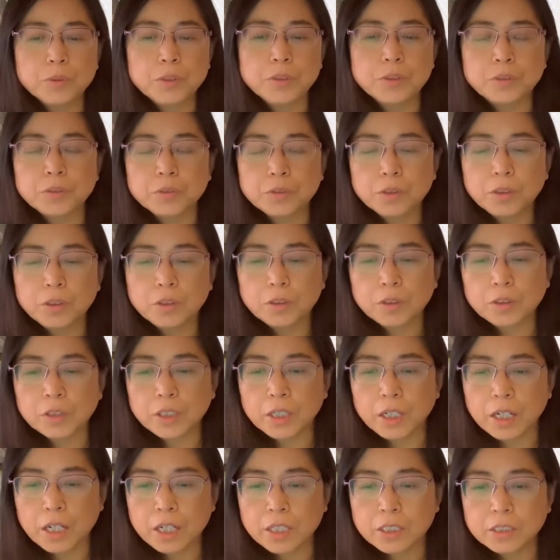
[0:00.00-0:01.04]
which you
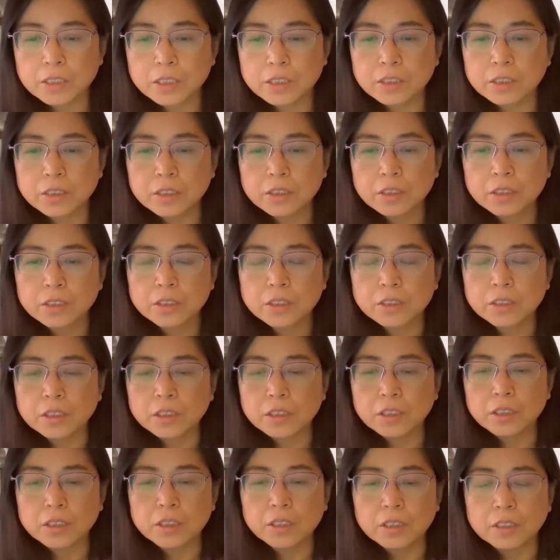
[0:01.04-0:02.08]
catch
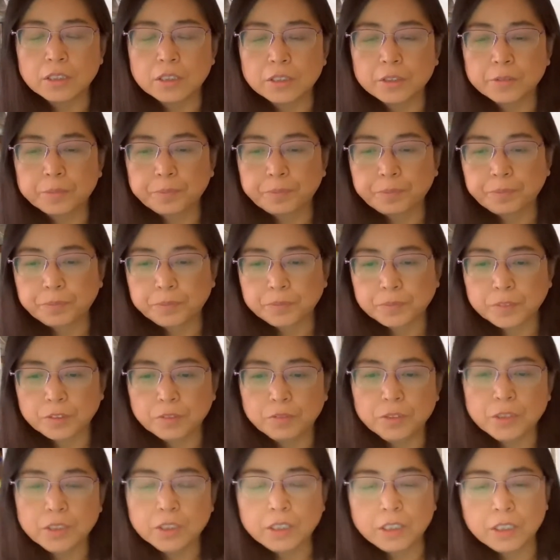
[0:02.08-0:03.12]
in the
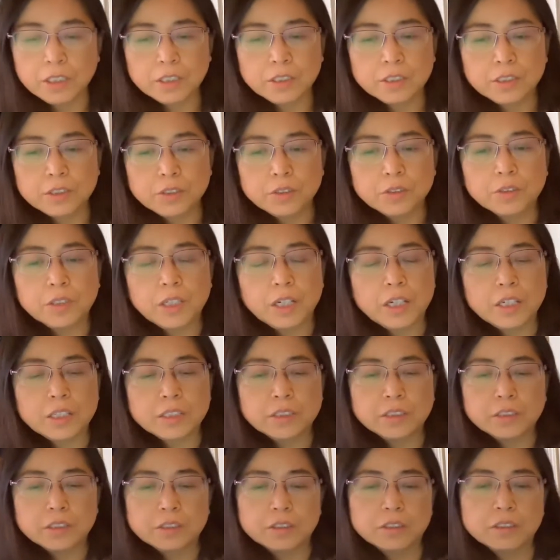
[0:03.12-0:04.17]
wind heat. You
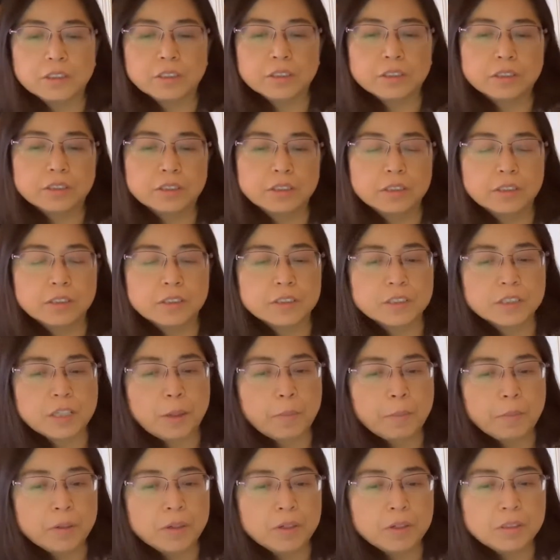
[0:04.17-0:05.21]
catch it in the
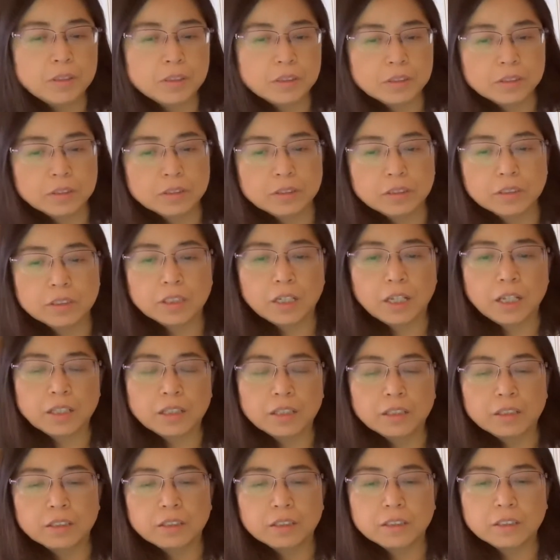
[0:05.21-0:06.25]
summer. And
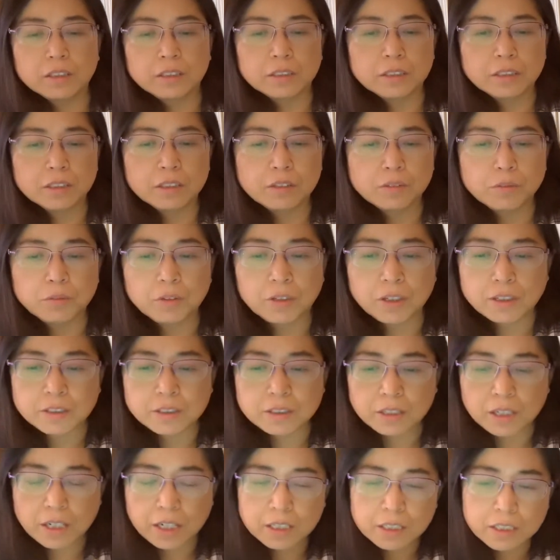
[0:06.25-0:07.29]
Canada is less
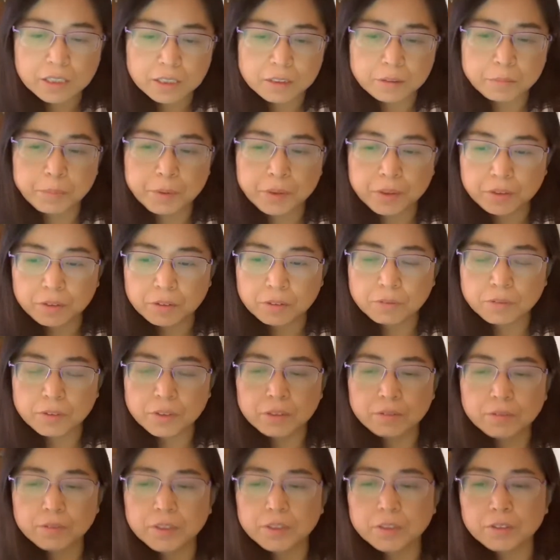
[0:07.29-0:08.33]
likely because
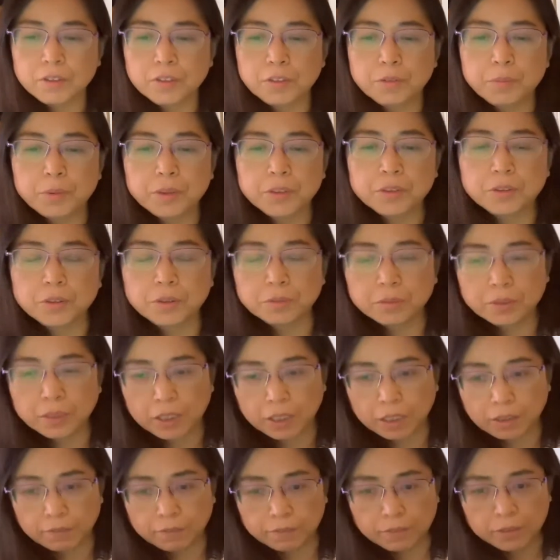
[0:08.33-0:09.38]
we normally don't
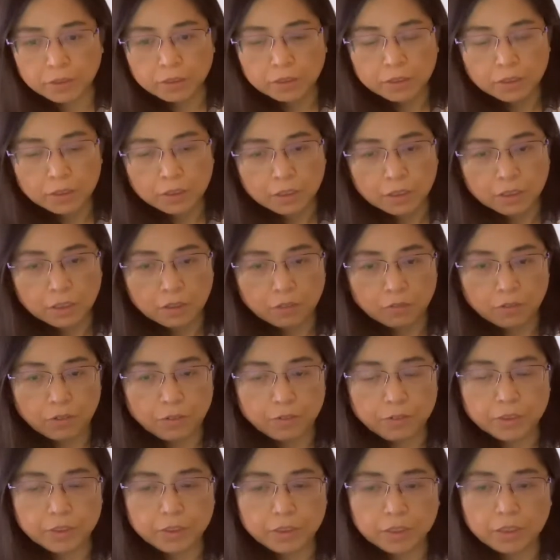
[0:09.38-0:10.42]
have
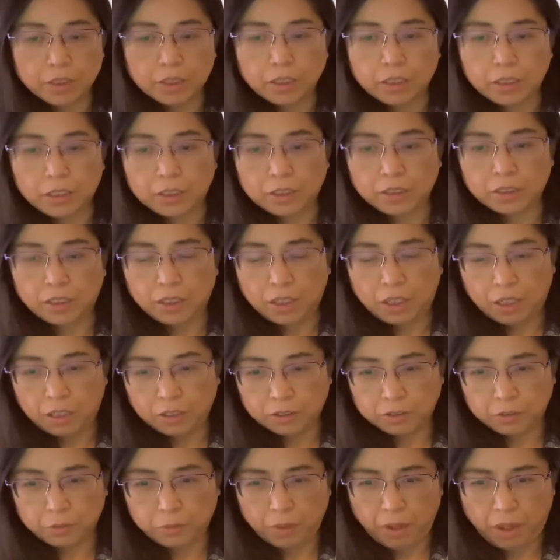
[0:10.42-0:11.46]
very
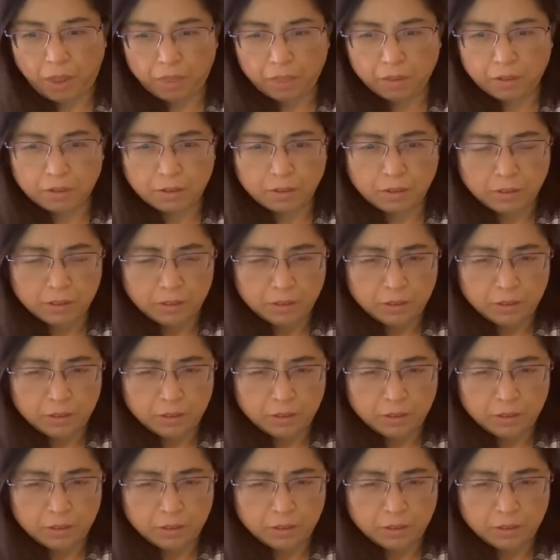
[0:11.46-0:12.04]
hot weather.